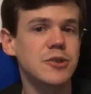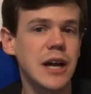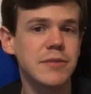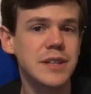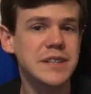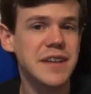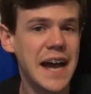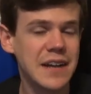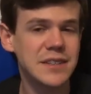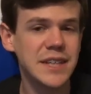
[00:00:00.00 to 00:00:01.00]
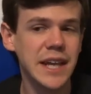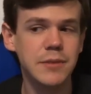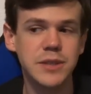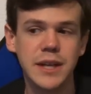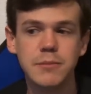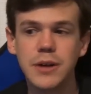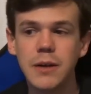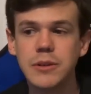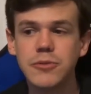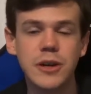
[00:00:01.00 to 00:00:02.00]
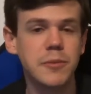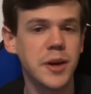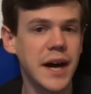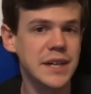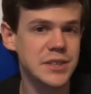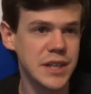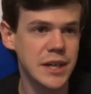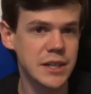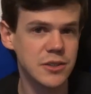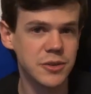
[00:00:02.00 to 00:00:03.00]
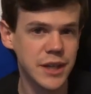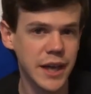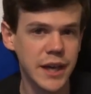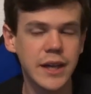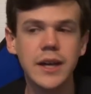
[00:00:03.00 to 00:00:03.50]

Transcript: graphically taxing games, I can probably run them on high settings, okay.